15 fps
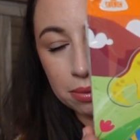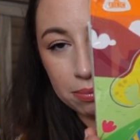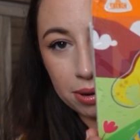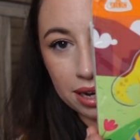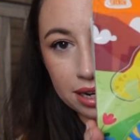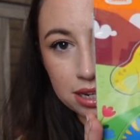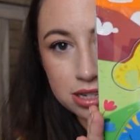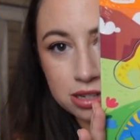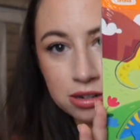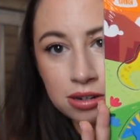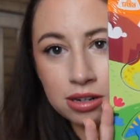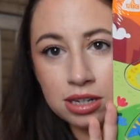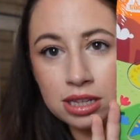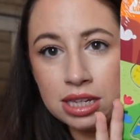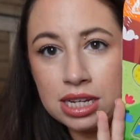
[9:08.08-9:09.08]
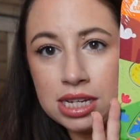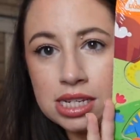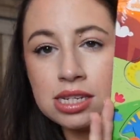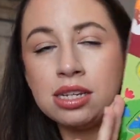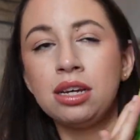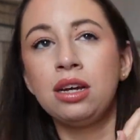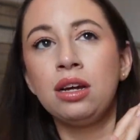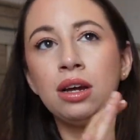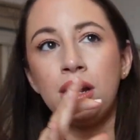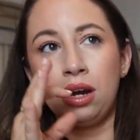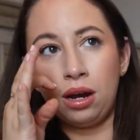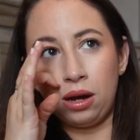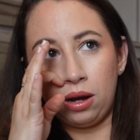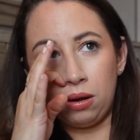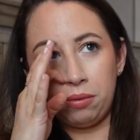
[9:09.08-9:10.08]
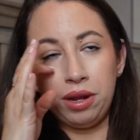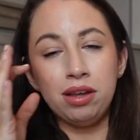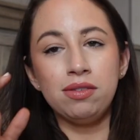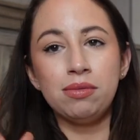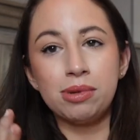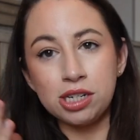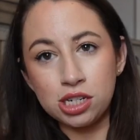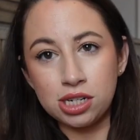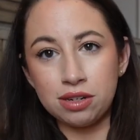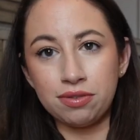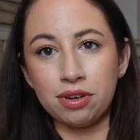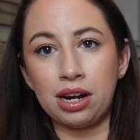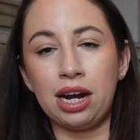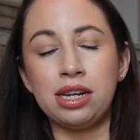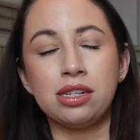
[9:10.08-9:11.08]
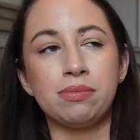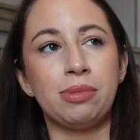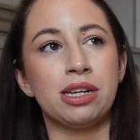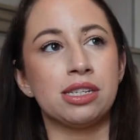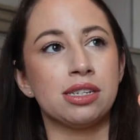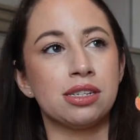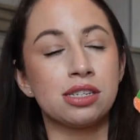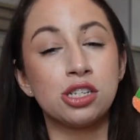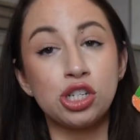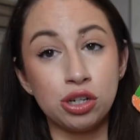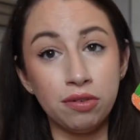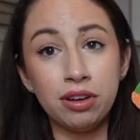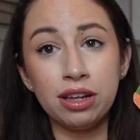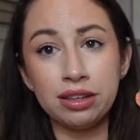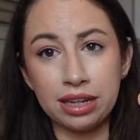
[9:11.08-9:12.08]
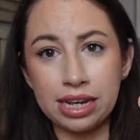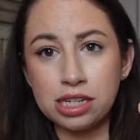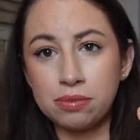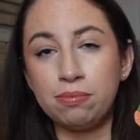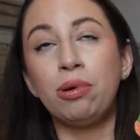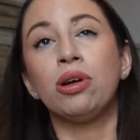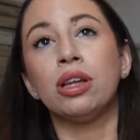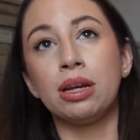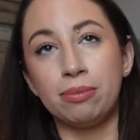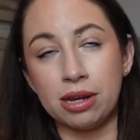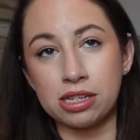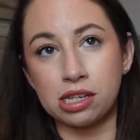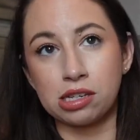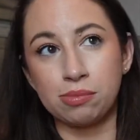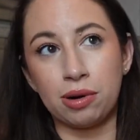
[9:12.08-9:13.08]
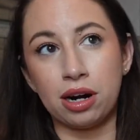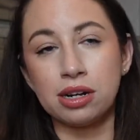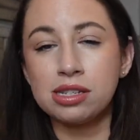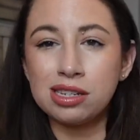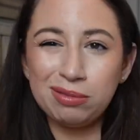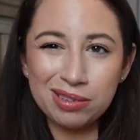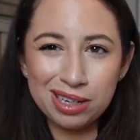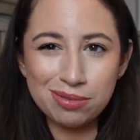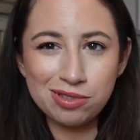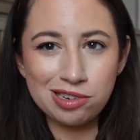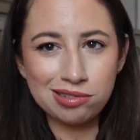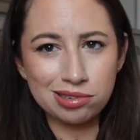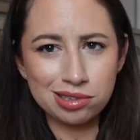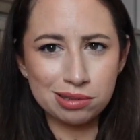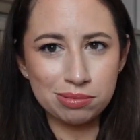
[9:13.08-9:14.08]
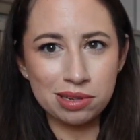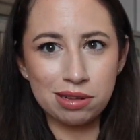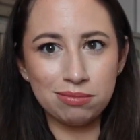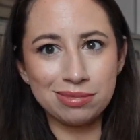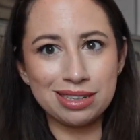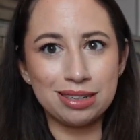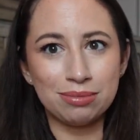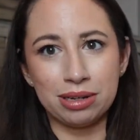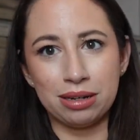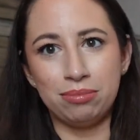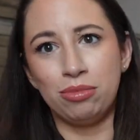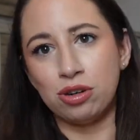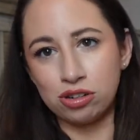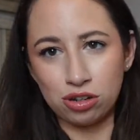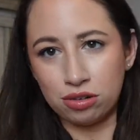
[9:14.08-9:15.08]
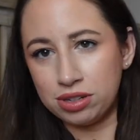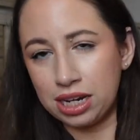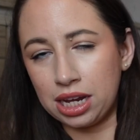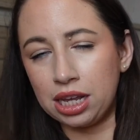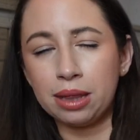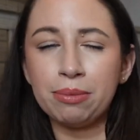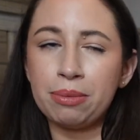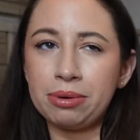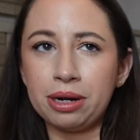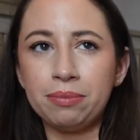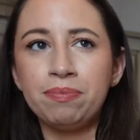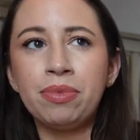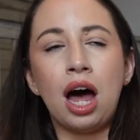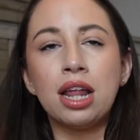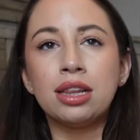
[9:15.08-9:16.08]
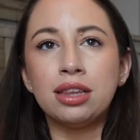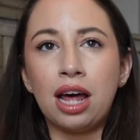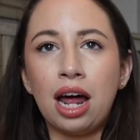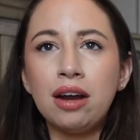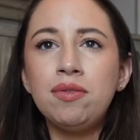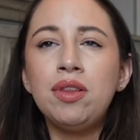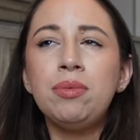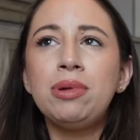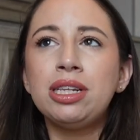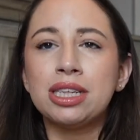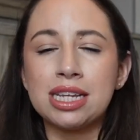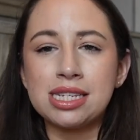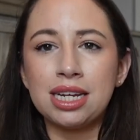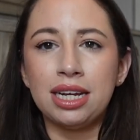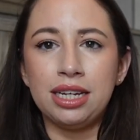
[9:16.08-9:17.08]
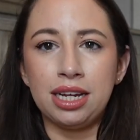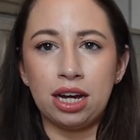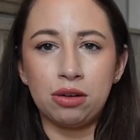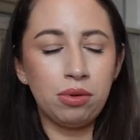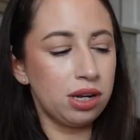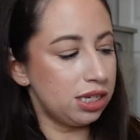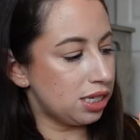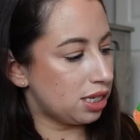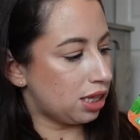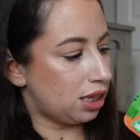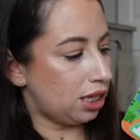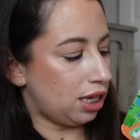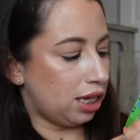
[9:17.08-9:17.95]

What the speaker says: the pegs are on this. We have a bunch of different kinds of puzzles. She really likes pulling puzzles apart. Sometimes she tries to put them back, but more so taking them apart. A lot of the Melissa and Doug ones,